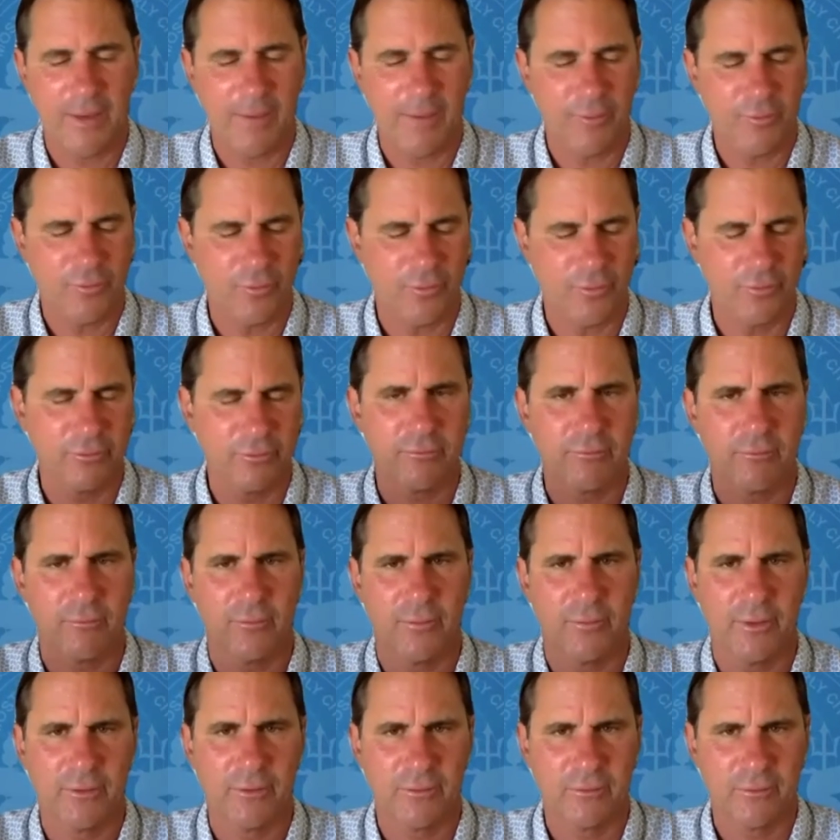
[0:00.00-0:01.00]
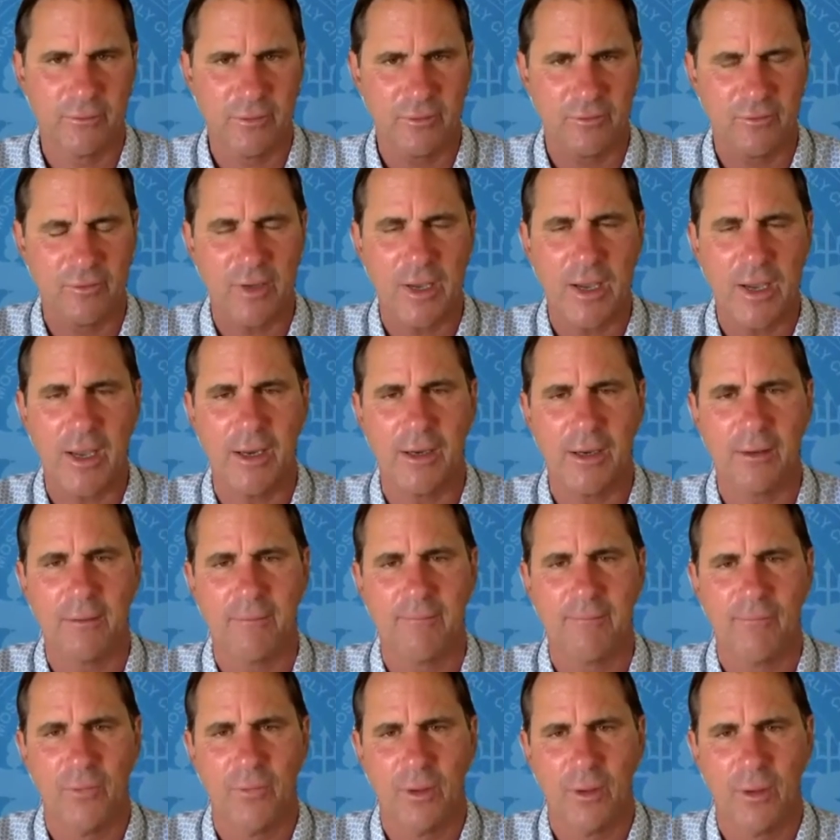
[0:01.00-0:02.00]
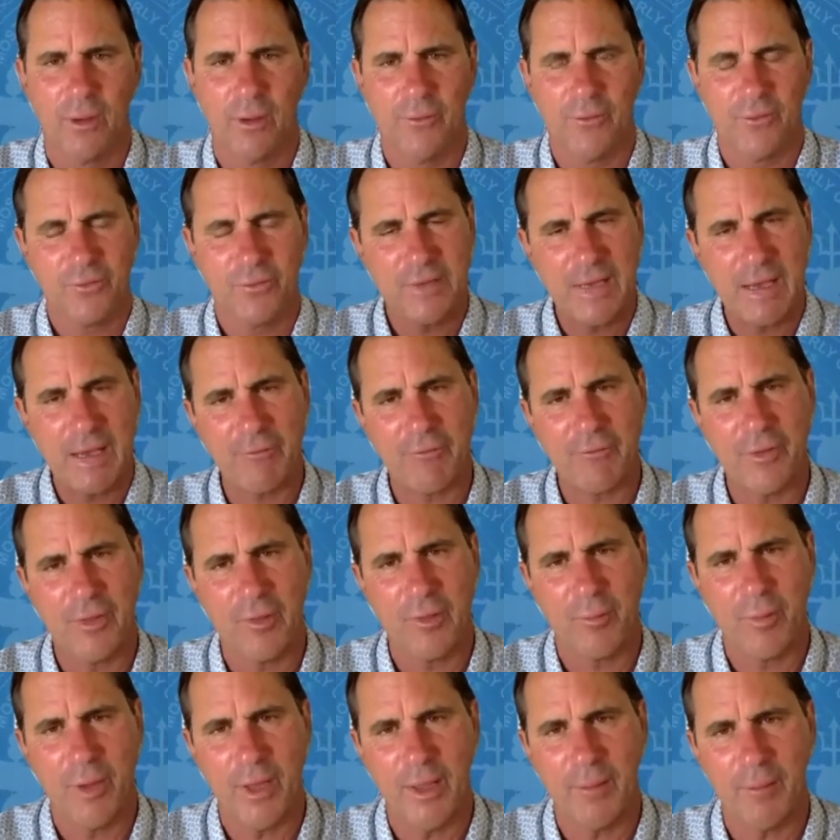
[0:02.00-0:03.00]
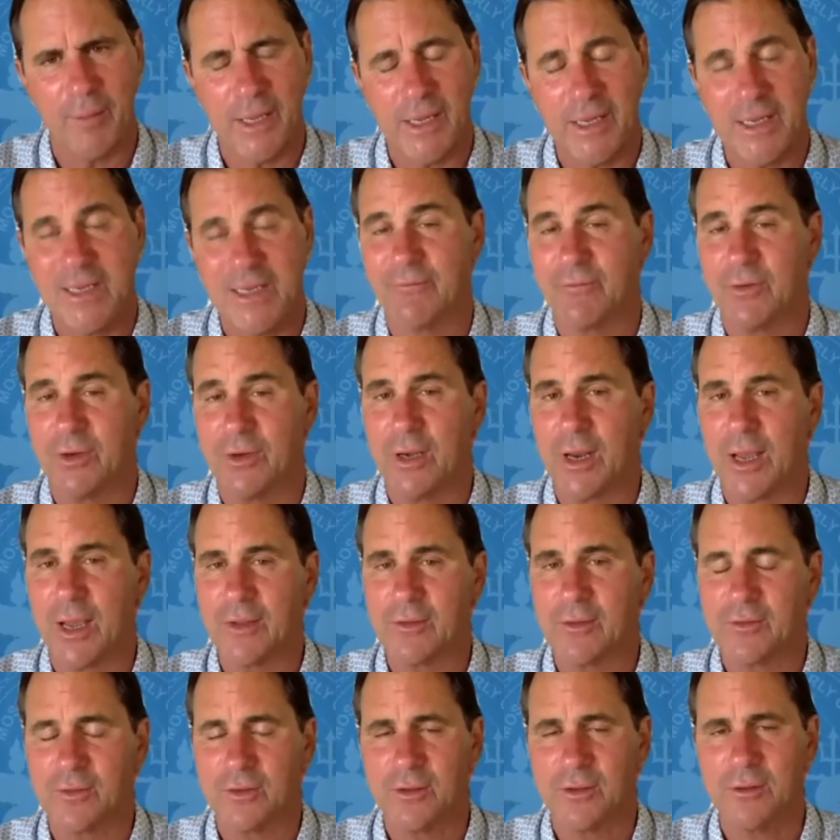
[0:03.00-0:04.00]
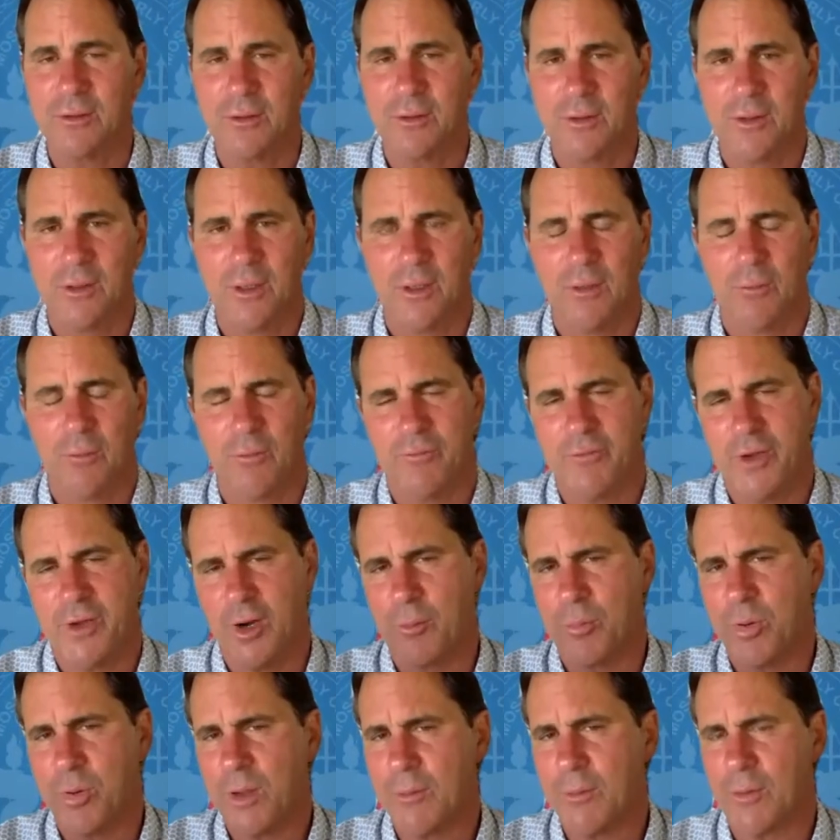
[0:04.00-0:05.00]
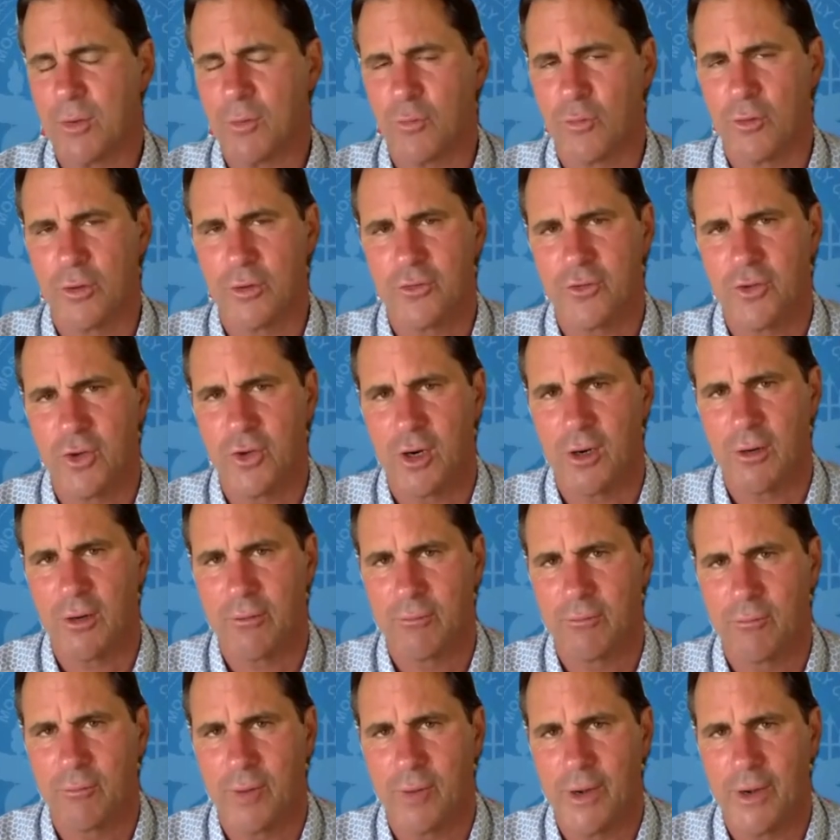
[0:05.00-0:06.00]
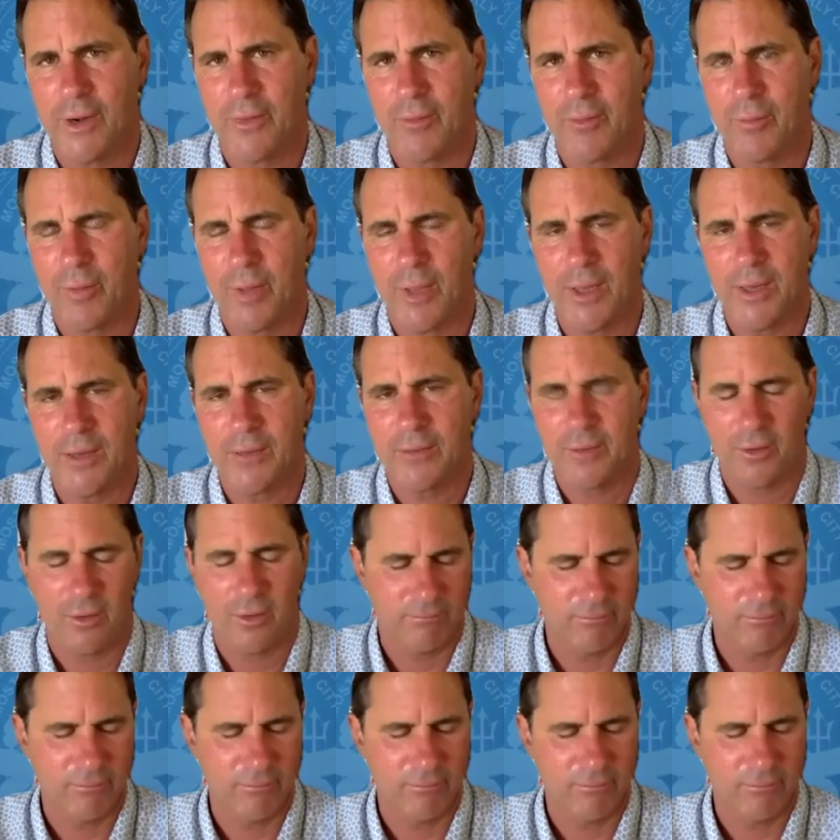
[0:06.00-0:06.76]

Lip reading: sort of design on the south end of the Bay, make it even nicer. We've got our public works yard right on the Bay. It's